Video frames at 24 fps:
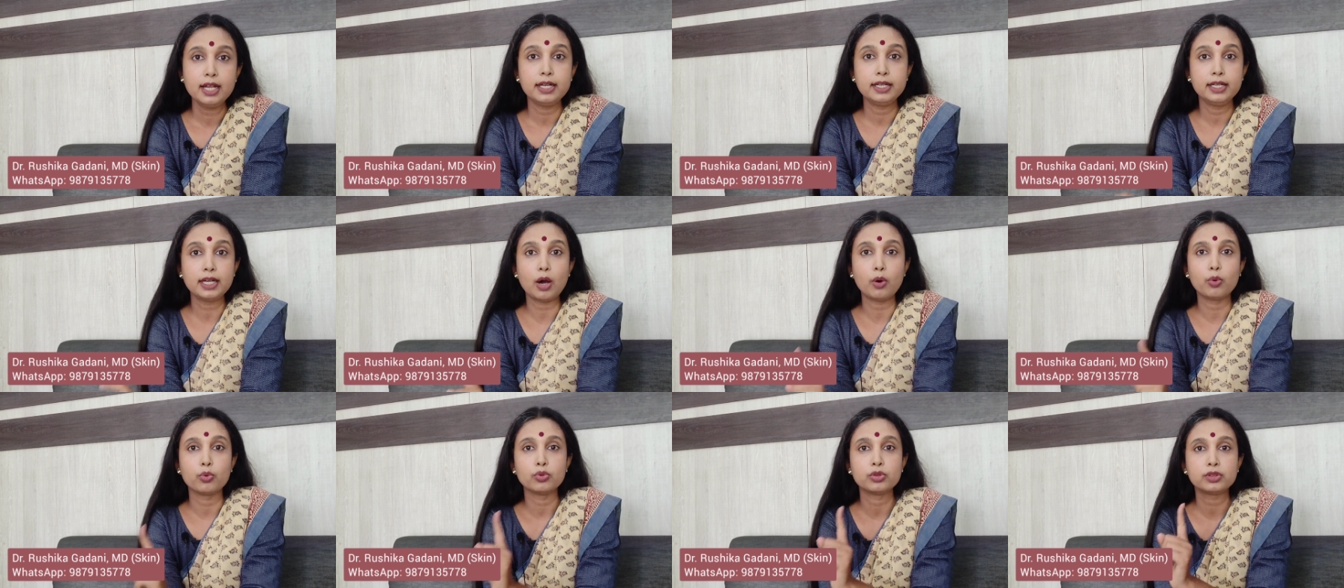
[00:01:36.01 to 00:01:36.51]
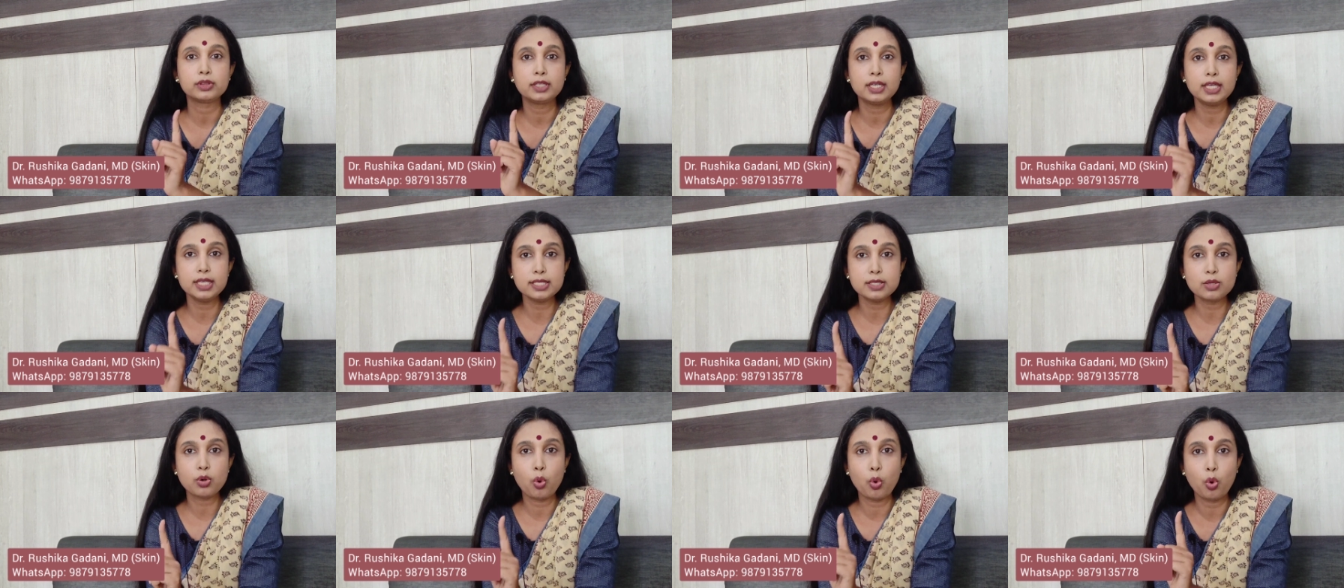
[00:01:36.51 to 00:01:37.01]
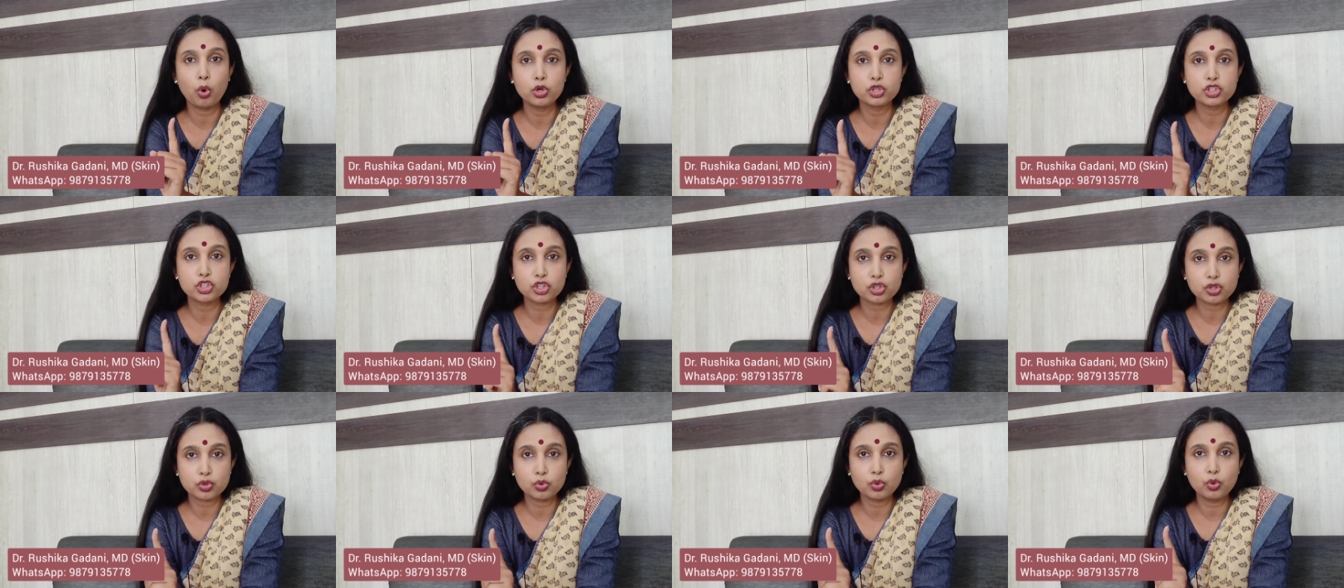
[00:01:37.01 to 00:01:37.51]
Now, this
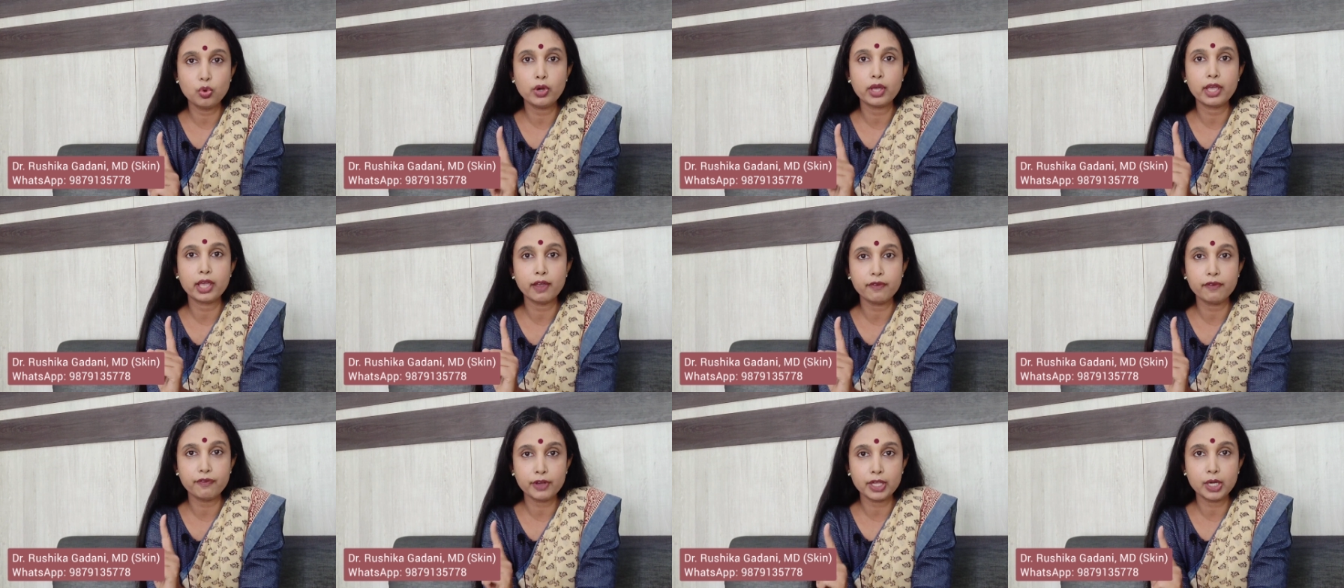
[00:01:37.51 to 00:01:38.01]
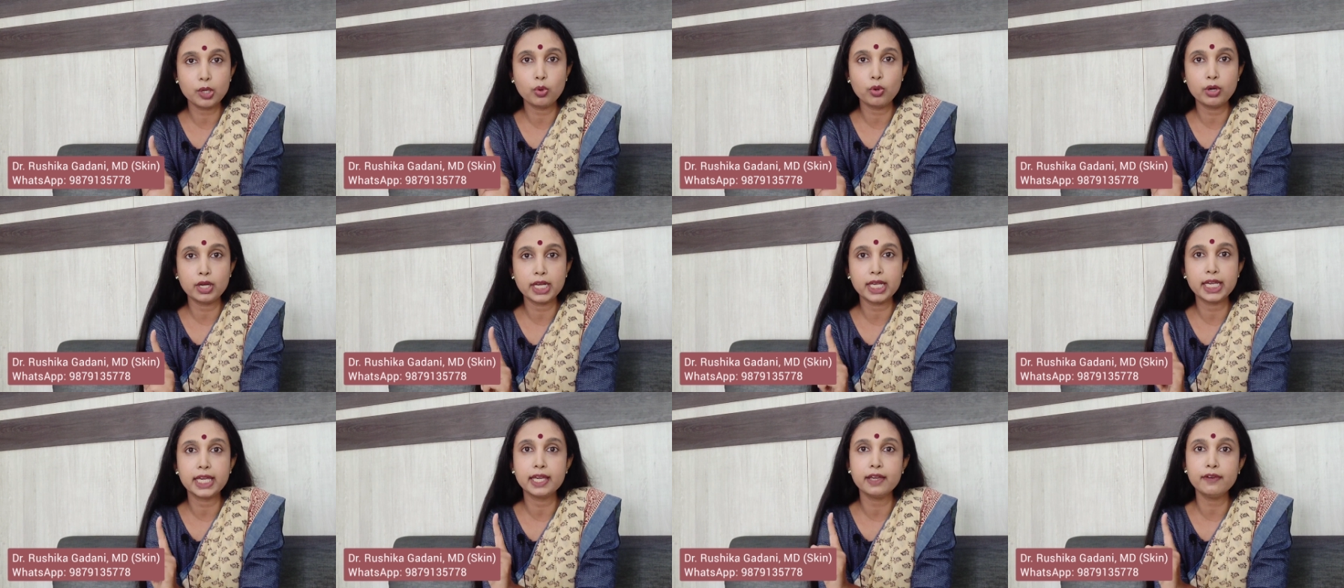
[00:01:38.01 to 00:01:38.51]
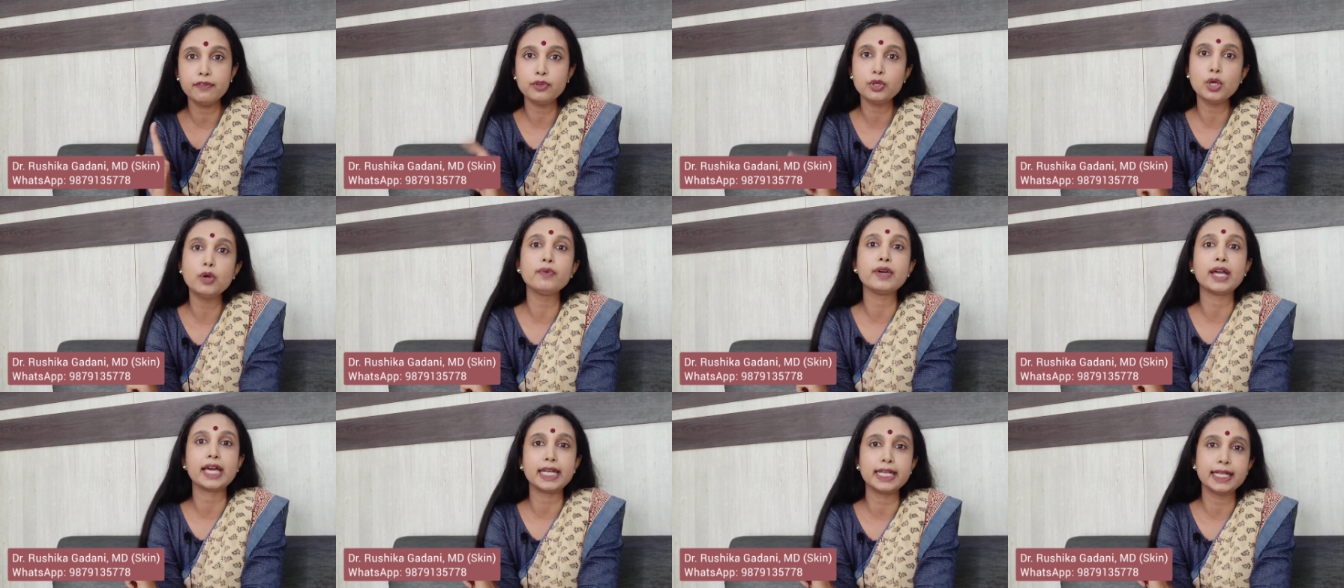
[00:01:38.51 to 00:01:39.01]
holds true if and only if you
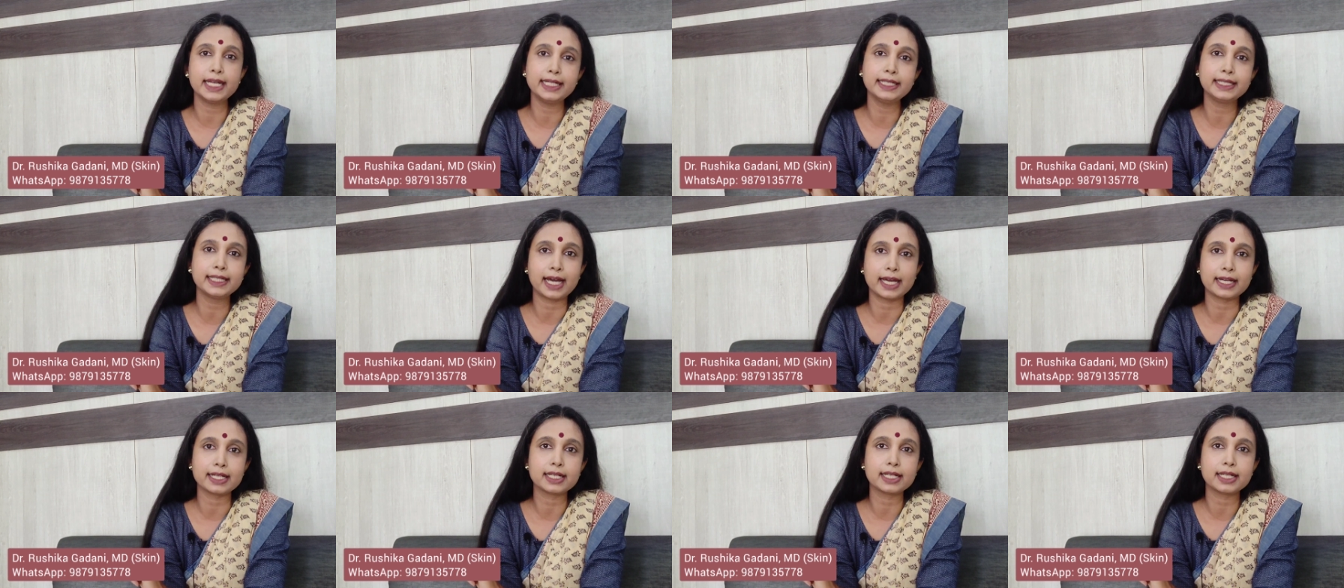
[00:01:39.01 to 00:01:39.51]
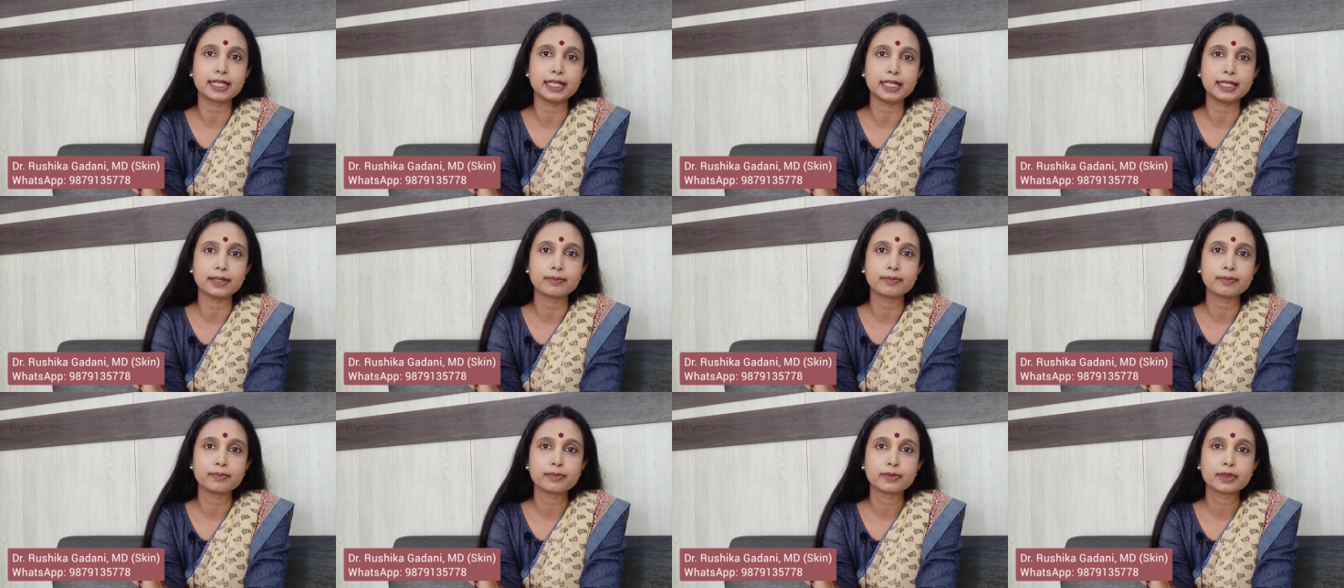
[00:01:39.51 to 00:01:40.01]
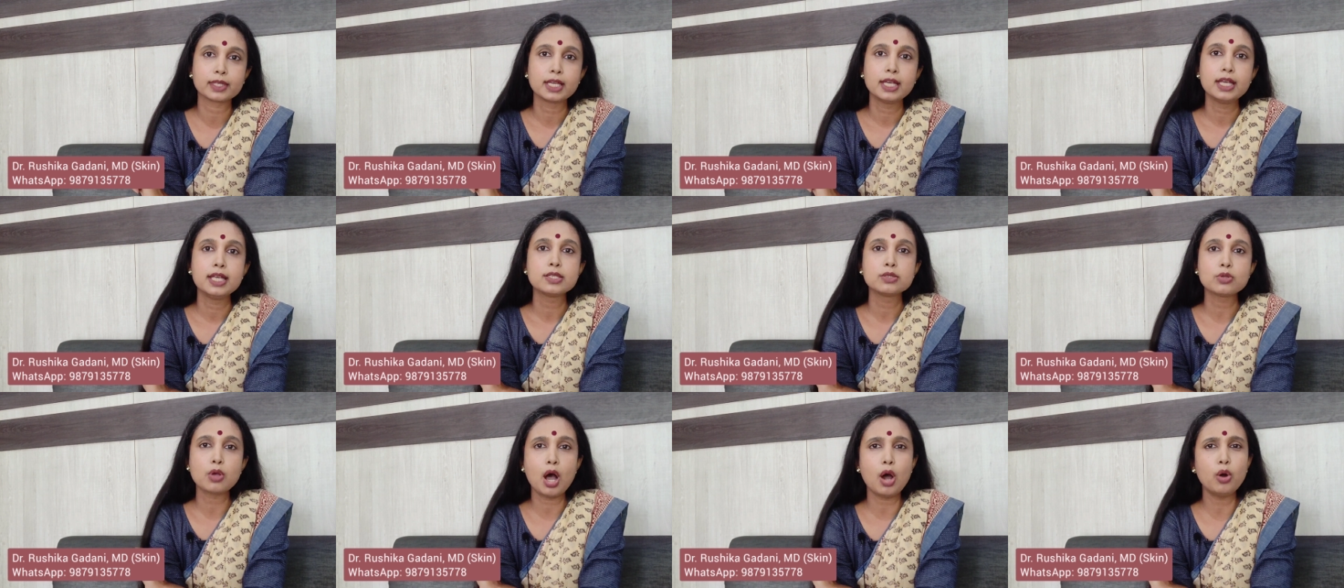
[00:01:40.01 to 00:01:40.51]
are wearing it correctly.
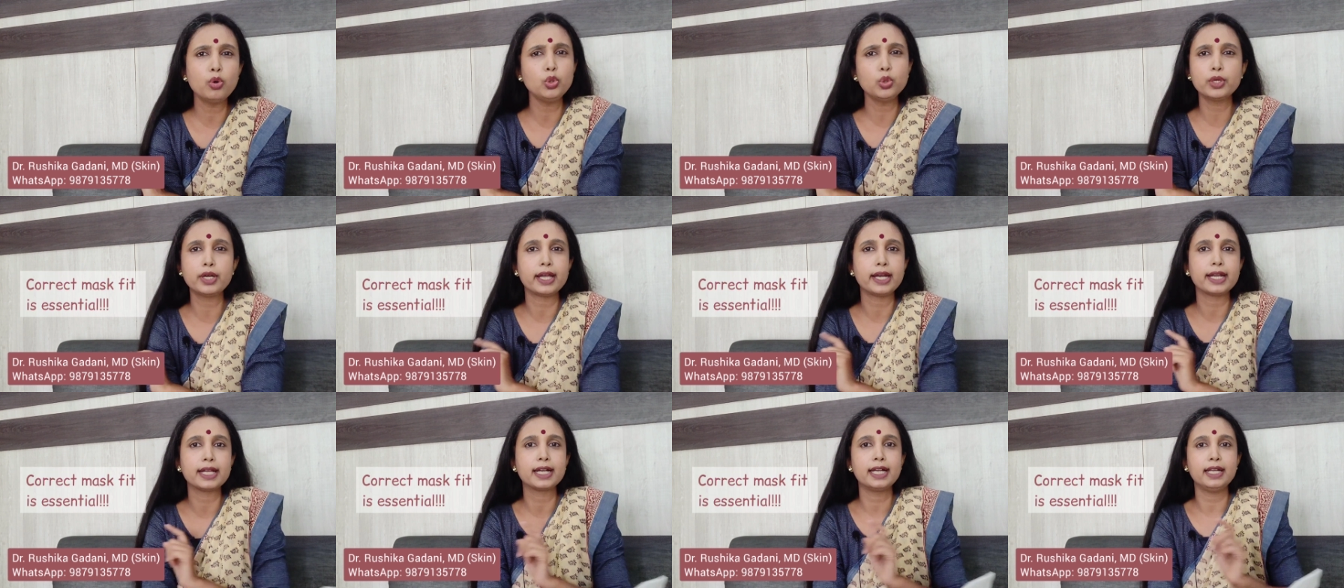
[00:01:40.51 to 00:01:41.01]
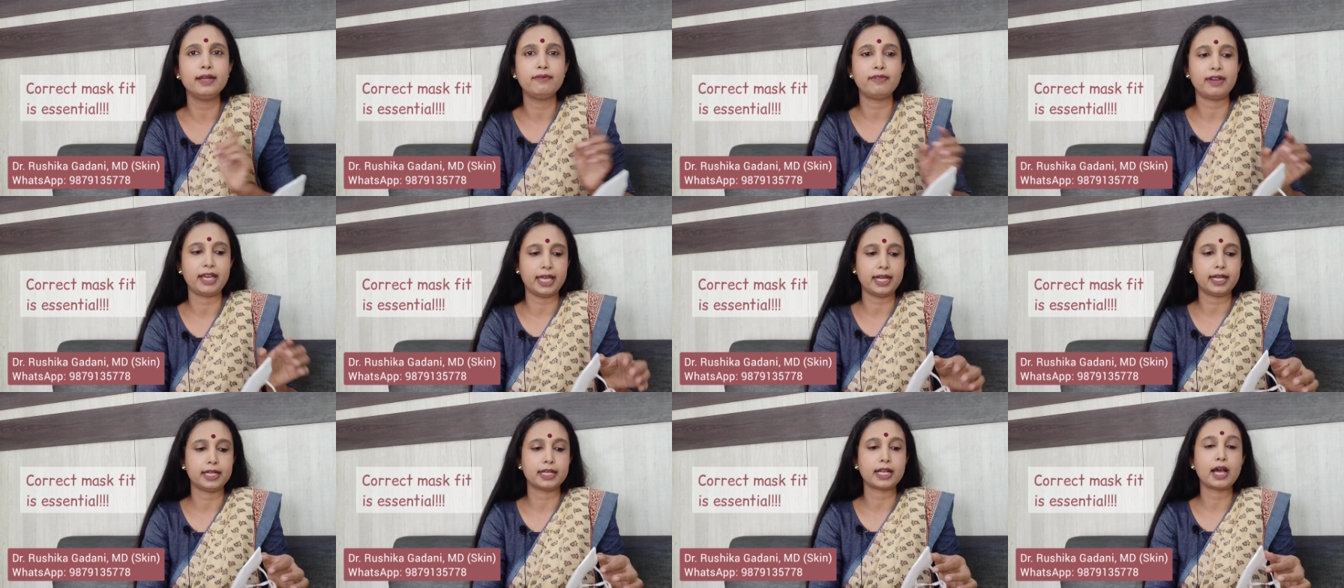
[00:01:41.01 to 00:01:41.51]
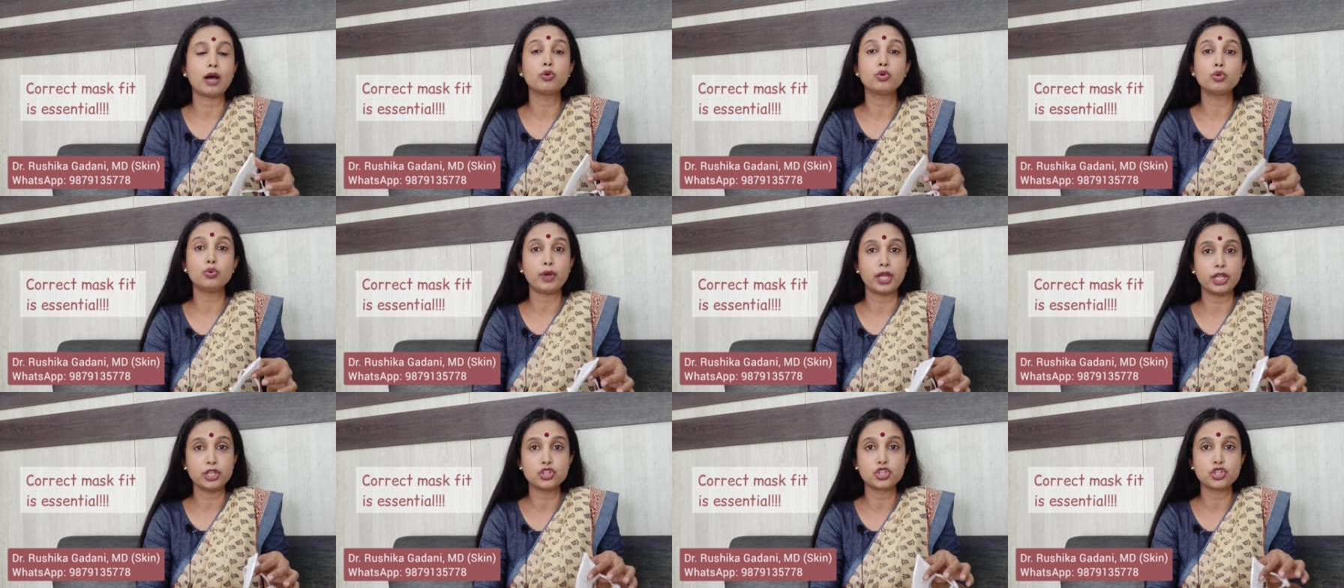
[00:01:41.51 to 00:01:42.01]
So how to correctly wear it? How
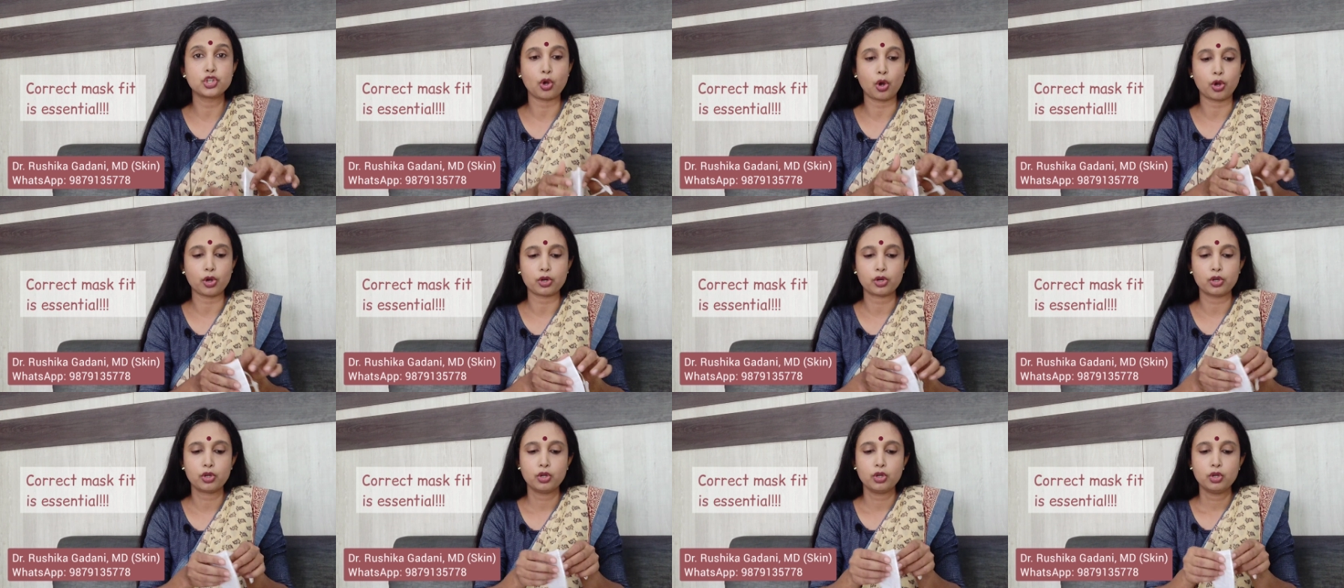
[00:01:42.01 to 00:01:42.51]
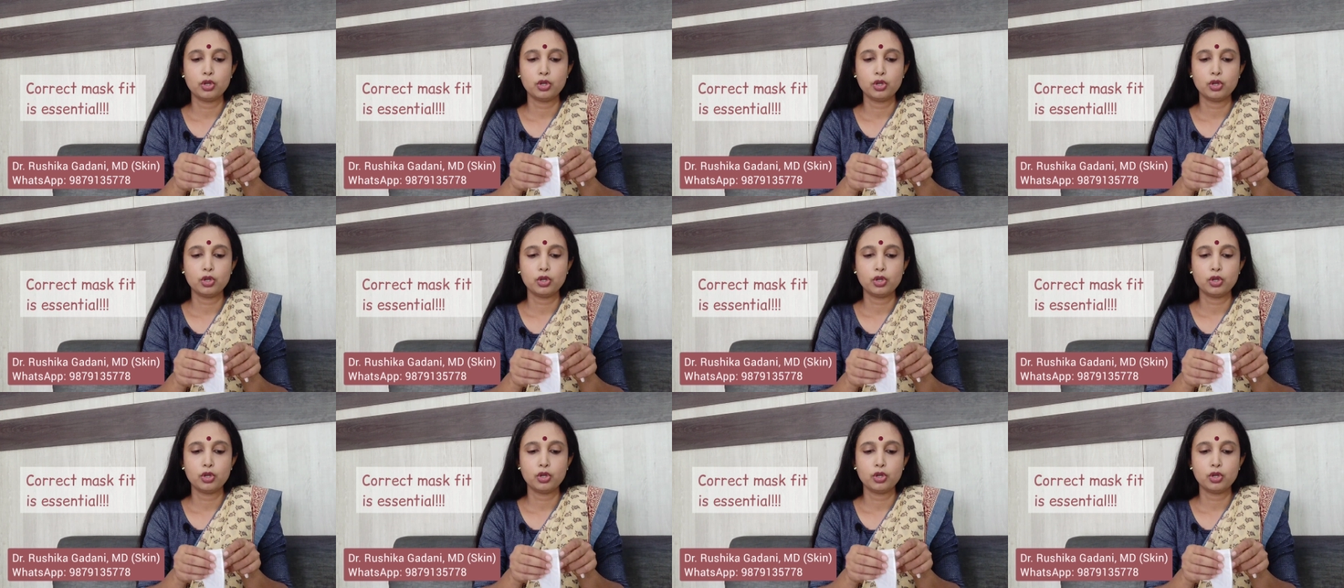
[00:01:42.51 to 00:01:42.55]
to ensure?